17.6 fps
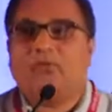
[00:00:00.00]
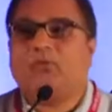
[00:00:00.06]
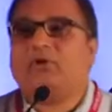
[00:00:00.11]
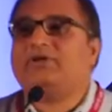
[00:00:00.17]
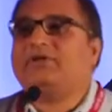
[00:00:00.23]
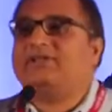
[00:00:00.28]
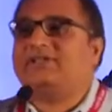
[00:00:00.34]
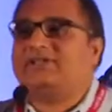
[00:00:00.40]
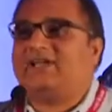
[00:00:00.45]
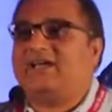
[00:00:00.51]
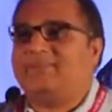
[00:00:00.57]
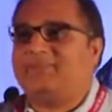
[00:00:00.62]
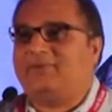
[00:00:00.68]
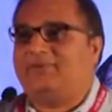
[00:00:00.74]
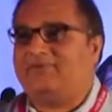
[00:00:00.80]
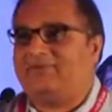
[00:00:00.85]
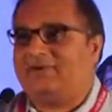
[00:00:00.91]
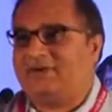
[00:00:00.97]
What are the
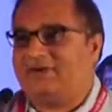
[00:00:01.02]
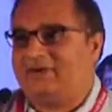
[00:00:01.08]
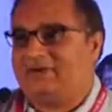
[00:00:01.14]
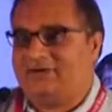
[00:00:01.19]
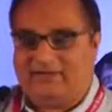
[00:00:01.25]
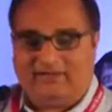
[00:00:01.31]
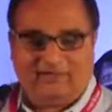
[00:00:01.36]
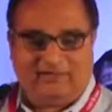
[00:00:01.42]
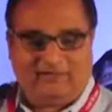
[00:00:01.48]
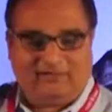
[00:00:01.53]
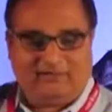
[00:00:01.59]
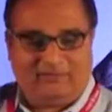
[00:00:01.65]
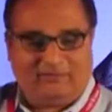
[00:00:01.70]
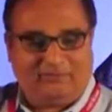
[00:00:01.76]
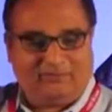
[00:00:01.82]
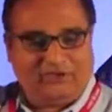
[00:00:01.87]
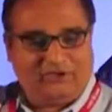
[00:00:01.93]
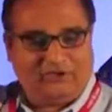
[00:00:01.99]
type
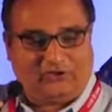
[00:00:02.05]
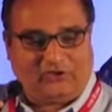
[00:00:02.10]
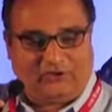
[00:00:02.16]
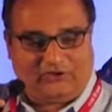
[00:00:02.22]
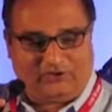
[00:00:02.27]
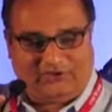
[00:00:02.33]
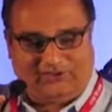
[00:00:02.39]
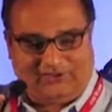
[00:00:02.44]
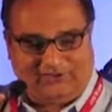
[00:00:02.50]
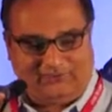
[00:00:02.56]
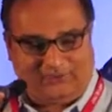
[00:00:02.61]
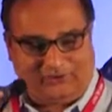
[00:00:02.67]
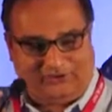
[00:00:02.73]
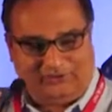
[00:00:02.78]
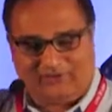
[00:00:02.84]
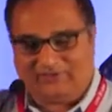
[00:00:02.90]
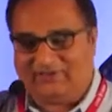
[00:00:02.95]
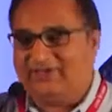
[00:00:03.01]
of incontinence
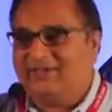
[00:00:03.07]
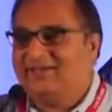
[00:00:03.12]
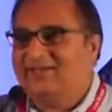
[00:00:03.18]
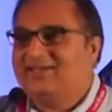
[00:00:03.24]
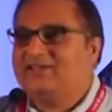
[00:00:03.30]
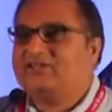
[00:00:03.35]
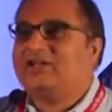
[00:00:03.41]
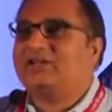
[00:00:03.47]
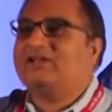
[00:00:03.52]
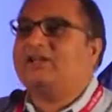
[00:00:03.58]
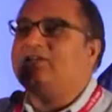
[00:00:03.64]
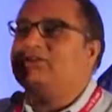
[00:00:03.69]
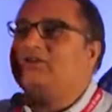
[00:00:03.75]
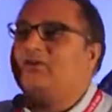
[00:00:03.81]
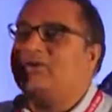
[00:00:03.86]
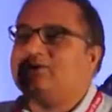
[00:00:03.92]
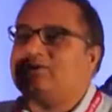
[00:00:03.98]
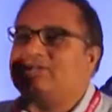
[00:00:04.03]
which you see?
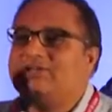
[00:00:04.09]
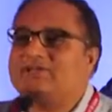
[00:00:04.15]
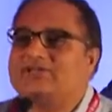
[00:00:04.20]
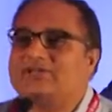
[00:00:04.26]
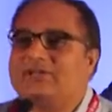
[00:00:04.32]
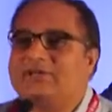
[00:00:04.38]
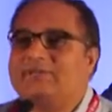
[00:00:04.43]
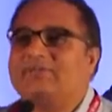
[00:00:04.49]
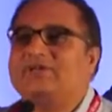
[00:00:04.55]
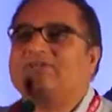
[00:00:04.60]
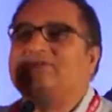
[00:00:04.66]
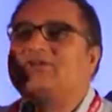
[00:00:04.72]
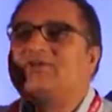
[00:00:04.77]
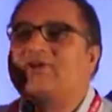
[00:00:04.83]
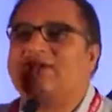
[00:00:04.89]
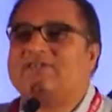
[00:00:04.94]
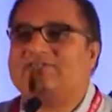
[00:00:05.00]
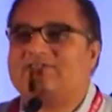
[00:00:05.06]
The incontinence can be
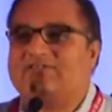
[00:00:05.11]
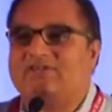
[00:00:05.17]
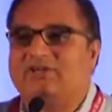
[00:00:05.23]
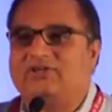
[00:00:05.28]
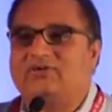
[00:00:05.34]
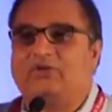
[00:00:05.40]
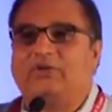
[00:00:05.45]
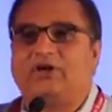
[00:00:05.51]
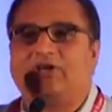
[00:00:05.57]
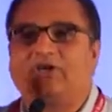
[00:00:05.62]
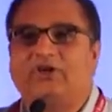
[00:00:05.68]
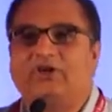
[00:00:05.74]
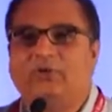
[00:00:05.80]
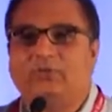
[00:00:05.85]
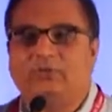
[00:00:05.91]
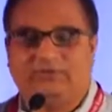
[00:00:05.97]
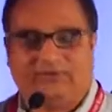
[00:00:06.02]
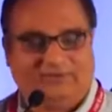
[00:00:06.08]
transient or
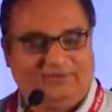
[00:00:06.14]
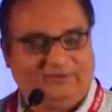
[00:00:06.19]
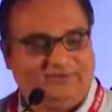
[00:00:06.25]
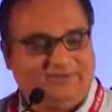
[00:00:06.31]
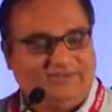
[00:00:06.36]
acute,